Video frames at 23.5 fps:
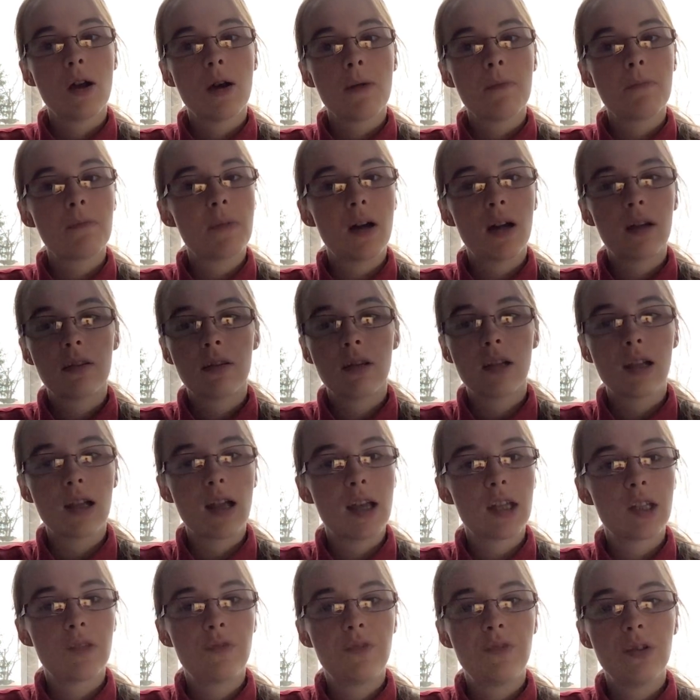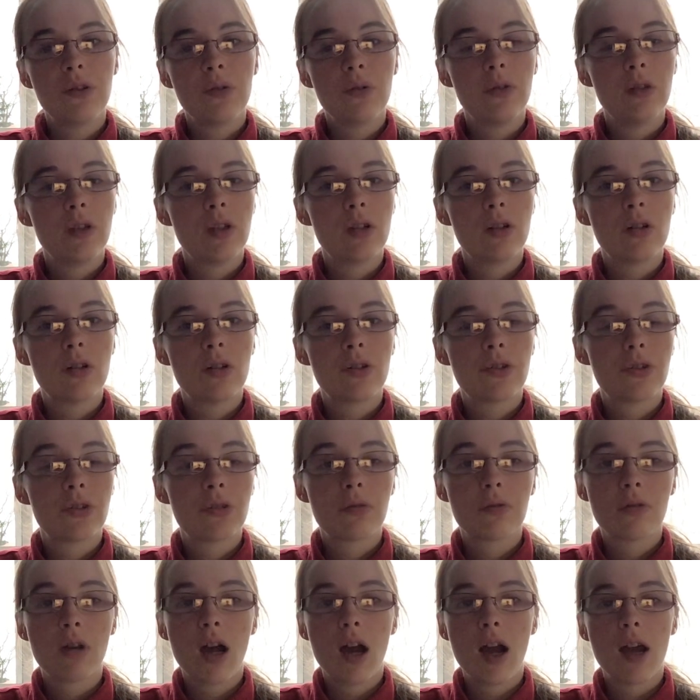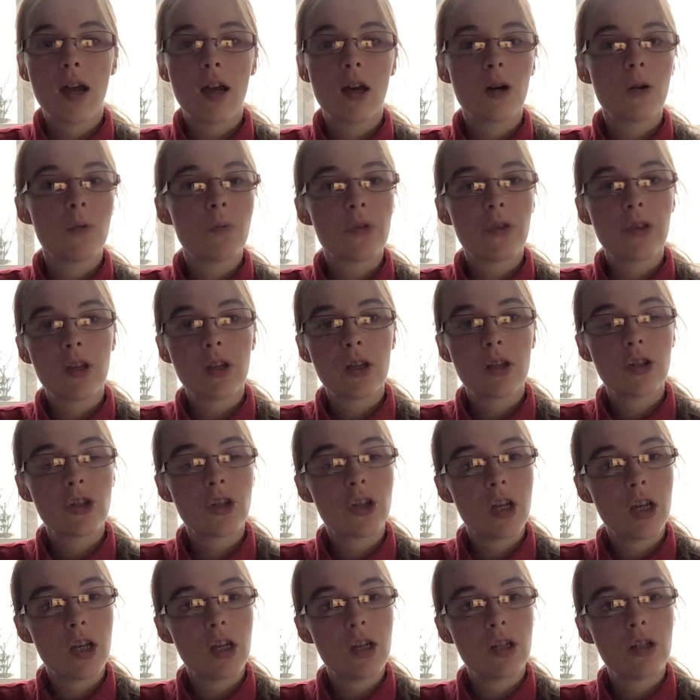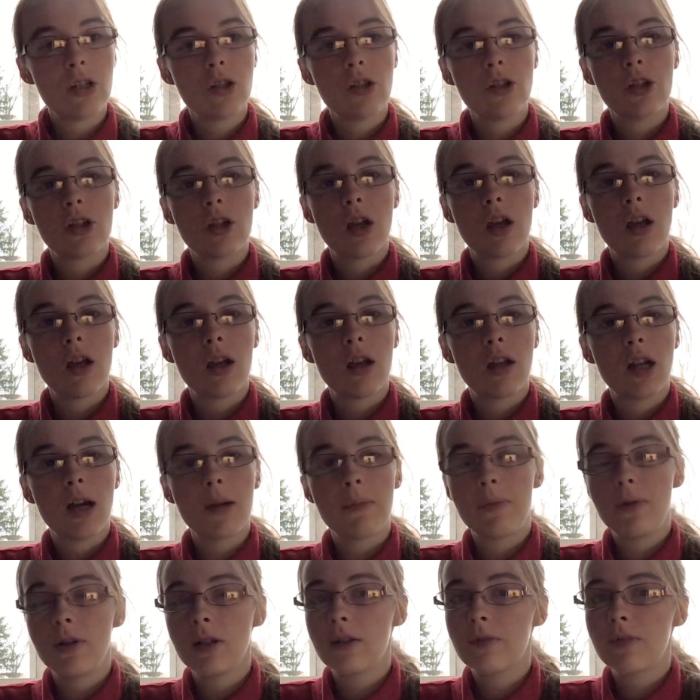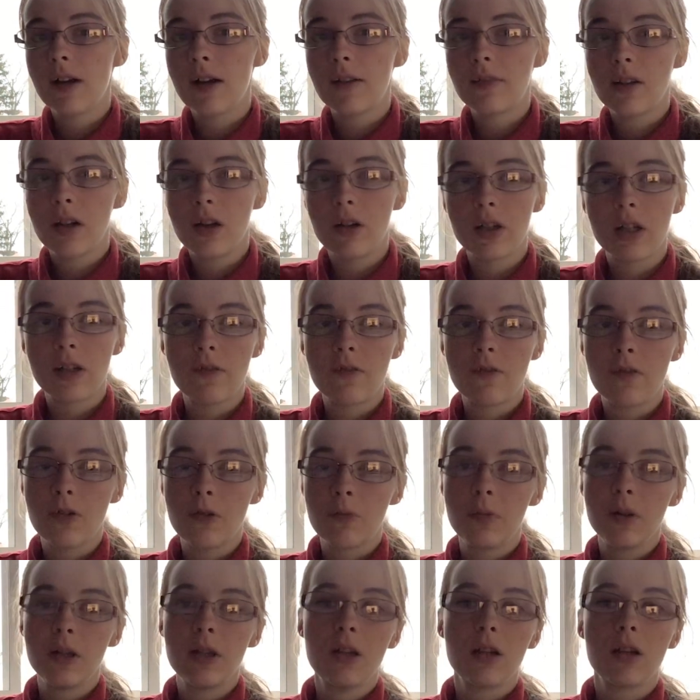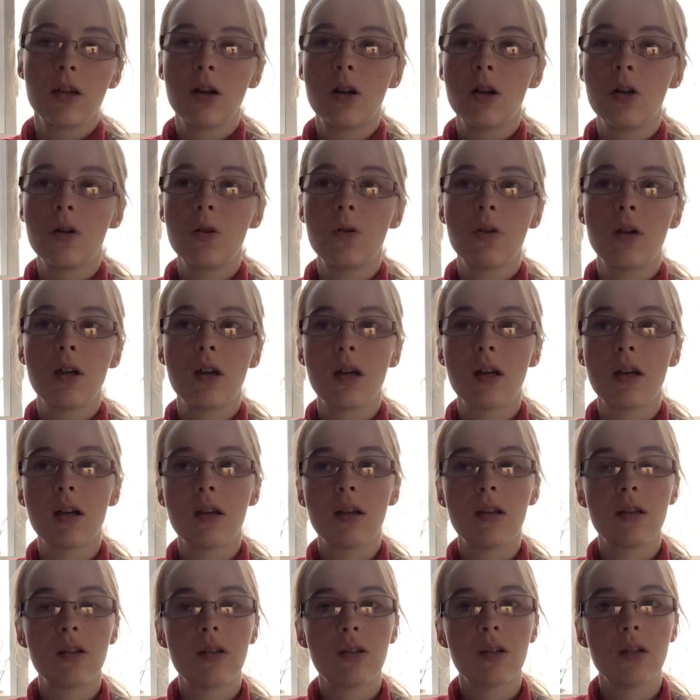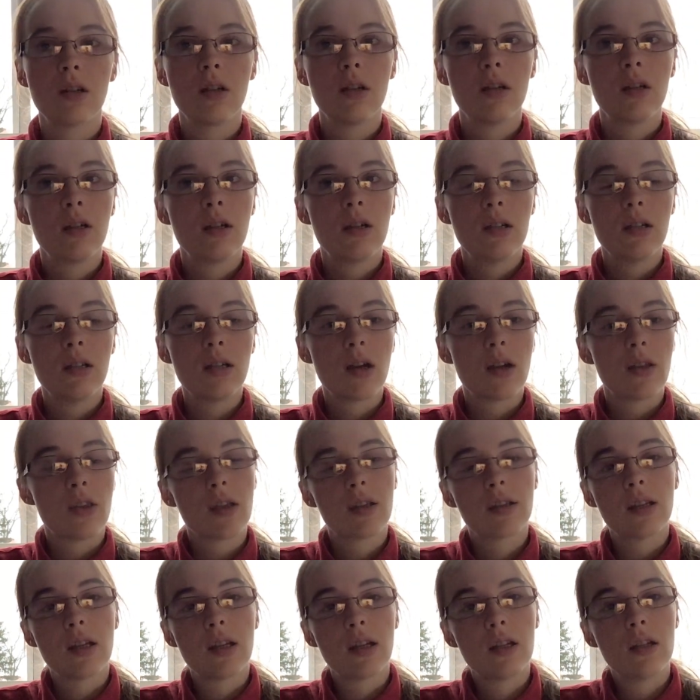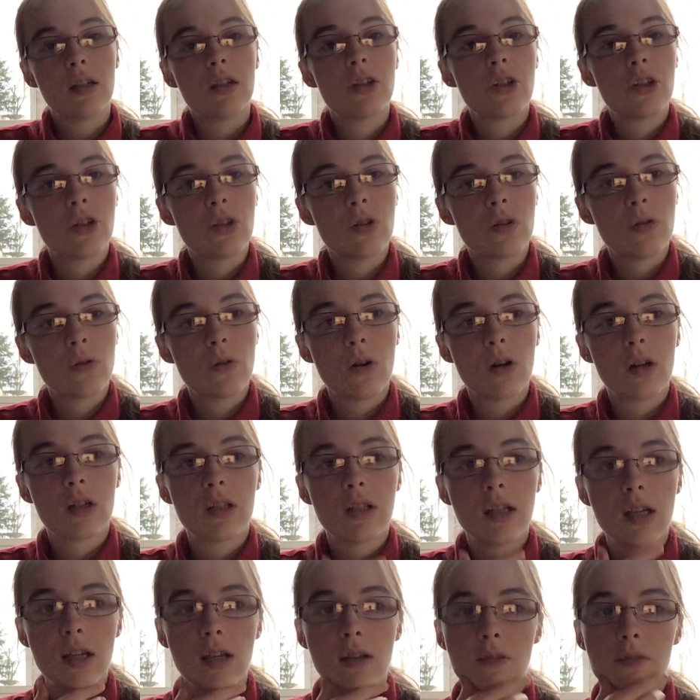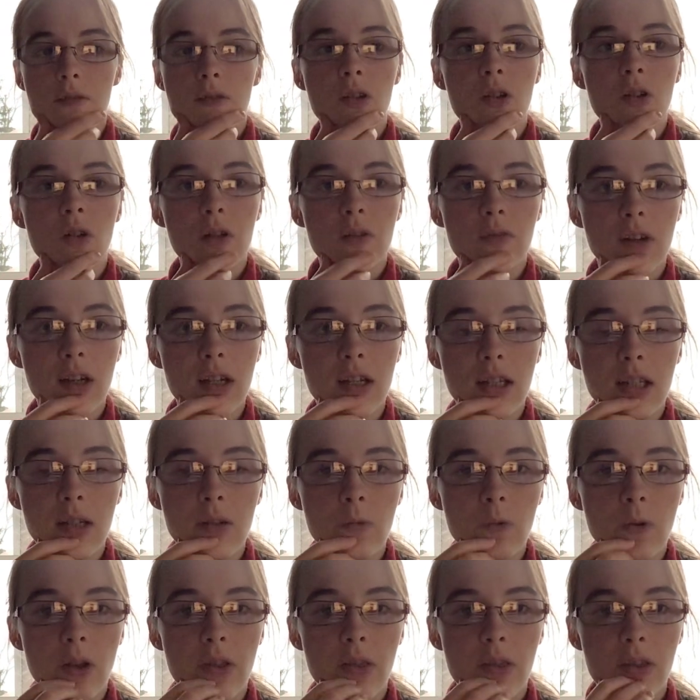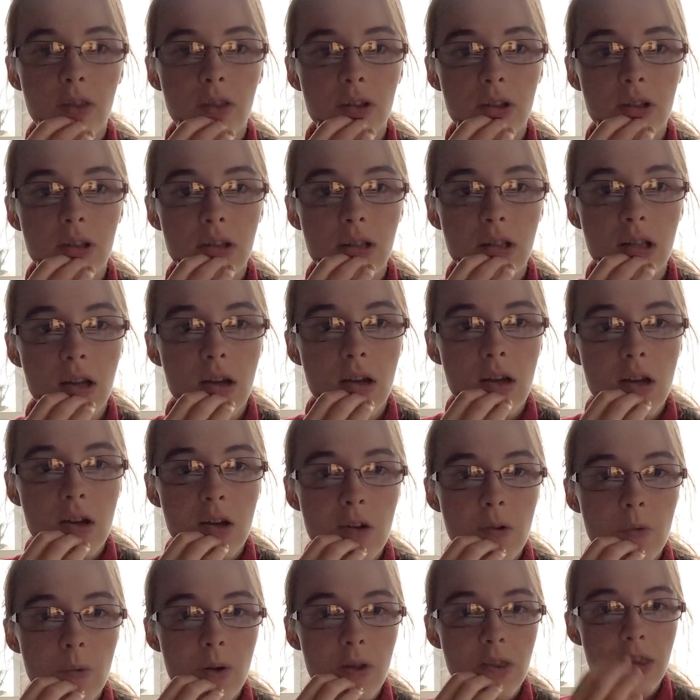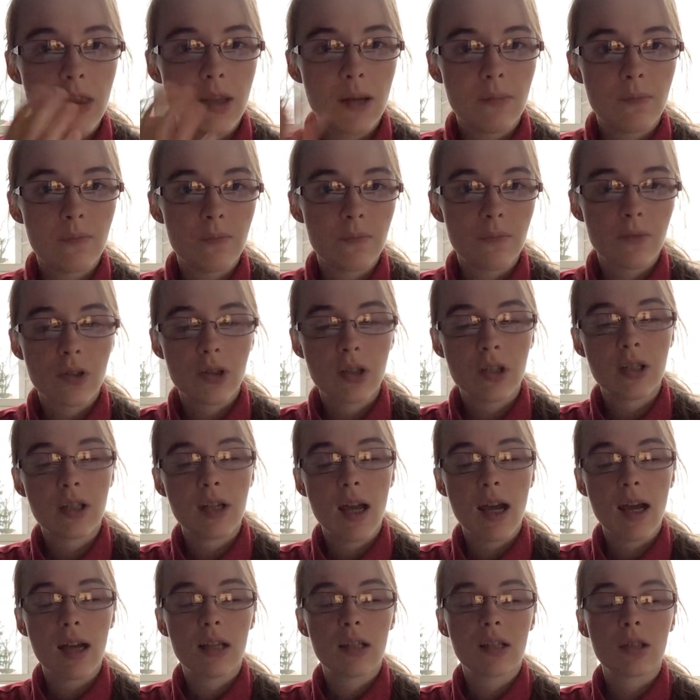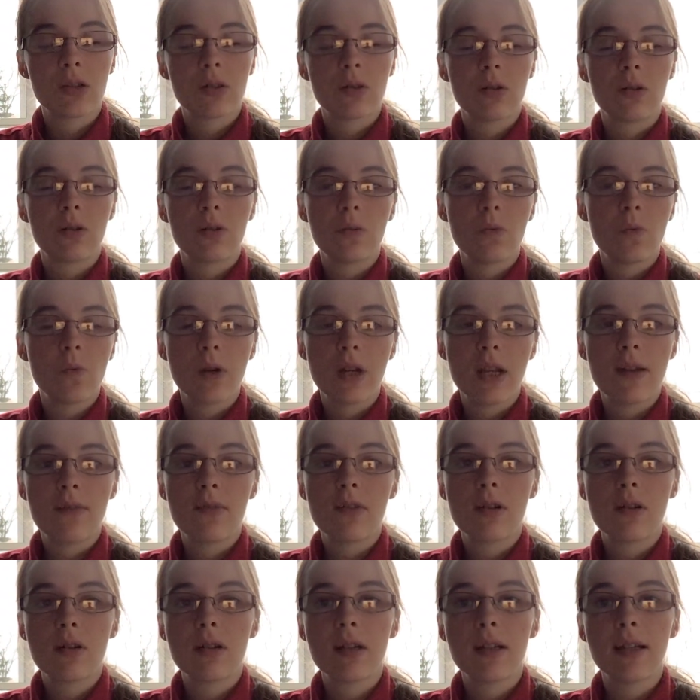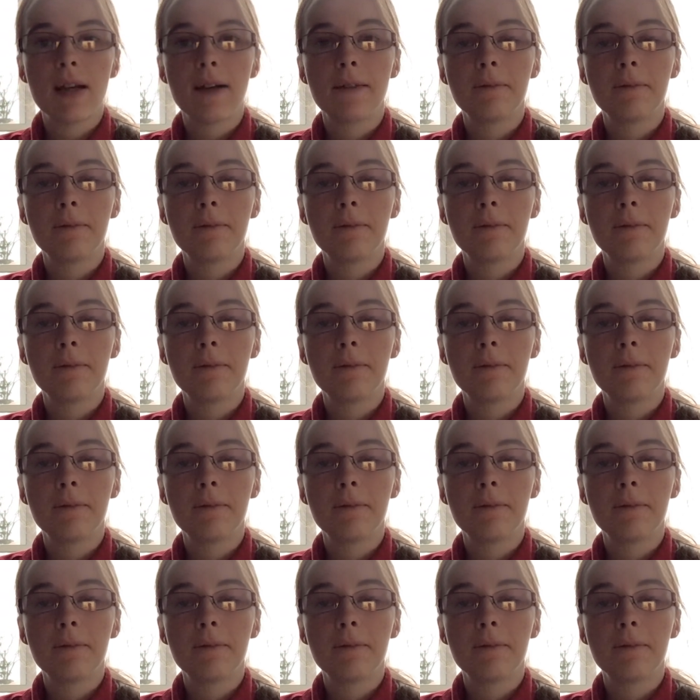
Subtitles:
But the last few years, I help with the exchange, and I bring a $5 gift for bingo, and yeah, that's not an issue. Or save, if I eat with them snacks or whatever. Yeah.